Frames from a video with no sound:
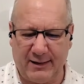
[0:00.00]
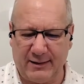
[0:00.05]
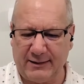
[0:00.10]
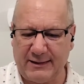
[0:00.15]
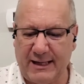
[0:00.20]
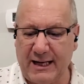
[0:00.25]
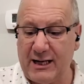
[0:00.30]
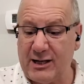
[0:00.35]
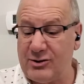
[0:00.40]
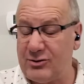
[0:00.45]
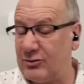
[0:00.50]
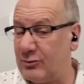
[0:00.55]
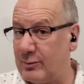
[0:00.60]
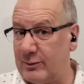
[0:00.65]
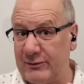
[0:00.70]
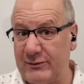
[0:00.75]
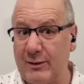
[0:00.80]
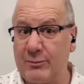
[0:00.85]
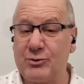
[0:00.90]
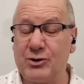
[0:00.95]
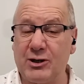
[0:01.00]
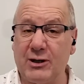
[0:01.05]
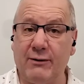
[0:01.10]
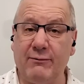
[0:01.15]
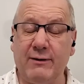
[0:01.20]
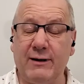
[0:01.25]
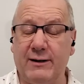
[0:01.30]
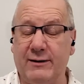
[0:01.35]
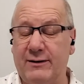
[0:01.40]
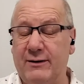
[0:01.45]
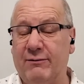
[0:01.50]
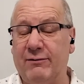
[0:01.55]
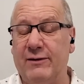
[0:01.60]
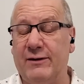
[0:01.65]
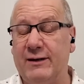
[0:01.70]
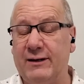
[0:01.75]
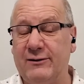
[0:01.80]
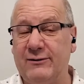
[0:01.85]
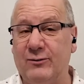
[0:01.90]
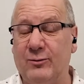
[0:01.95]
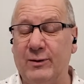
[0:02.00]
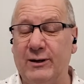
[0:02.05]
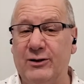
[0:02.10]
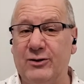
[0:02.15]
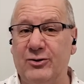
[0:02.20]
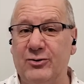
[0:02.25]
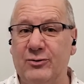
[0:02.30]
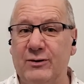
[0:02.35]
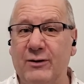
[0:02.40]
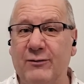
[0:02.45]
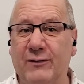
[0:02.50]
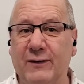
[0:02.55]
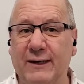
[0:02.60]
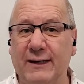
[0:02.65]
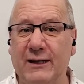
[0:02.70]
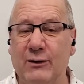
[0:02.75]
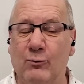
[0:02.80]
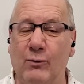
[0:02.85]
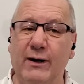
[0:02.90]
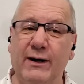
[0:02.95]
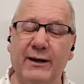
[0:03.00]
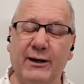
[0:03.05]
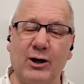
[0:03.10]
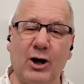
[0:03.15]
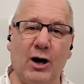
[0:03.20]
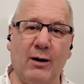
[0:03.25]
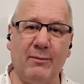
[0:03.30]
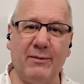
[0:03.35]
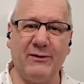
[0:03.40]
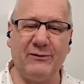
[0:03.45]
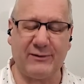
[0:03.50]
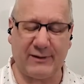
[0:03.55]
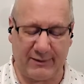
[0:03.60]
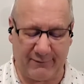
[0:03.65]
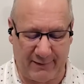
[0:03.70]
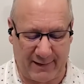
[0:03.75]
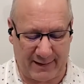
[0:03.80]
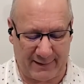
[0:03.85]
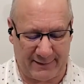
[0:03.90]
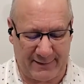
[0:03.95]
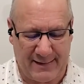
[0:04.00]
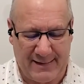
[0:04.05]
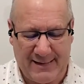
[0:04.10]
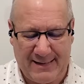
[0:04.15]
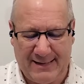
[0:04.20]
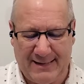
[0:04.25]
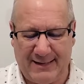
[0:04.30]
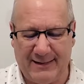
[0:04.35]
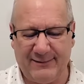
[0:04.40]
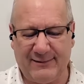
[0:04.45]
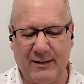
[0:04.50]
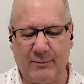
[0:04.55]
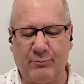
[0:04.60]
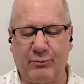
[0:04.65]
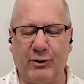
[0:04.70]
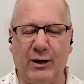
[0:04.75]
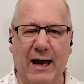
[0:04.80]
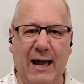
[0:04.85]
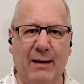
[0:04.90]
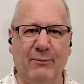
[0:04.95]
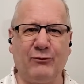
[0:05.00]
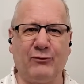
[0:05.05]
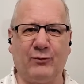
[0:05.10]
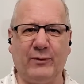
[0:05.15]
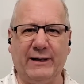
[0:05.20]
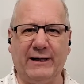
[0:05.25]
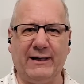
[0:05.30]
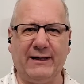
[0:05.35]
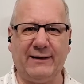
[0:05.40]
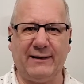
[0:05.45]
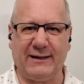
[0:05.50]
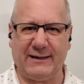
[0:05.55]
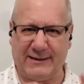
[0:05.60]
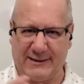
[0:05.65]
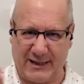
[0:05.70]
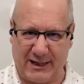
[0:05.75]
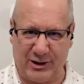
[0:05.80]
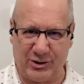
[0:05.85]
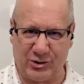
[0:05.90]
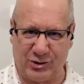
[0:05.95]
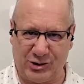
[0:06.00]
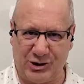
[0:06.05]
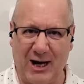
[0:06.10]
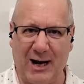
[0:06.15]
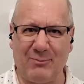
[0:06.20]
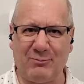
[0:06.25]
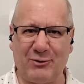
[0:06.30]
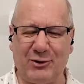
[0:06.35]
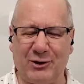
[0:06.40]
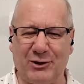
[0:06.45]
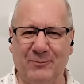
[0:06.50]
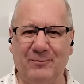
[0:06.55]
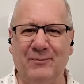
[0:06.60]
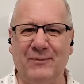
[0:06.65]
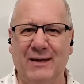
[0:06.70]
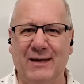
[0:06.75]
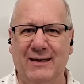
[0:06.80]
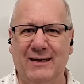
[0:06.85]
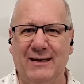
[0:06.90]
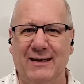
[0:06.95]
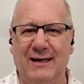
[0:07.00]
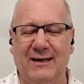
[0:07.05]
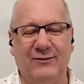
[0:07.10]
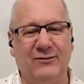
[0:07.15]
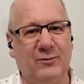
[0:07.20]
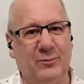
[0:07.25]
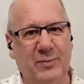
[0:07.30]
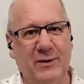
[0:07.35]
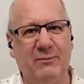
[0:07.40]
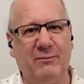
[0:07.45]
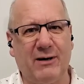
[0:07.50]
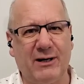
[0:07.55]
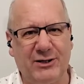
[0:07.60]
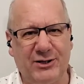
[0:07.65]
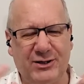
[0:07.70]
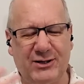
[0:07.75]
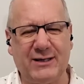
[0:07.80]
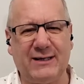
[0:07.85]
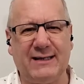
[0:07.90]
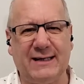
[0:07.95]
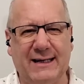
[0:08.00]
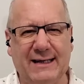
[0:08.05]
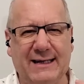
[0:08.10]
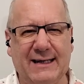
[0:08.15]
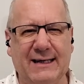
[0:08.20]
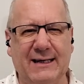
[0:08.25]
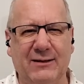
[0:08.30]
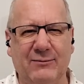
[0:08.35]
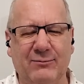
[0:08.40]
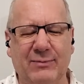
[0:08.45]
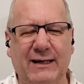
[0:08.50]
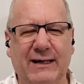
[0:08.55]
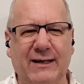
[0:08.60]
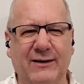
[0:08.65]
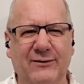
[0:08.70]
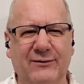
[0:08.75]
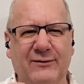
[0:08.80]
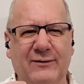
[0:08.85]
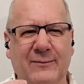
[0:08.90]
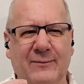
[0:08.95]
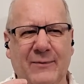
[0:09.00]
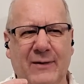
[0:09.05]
gauge the reception of it, different things that we could do differently. And one of the comments that I've had is that perhaps reading the entire chapter is a bit much to take in, because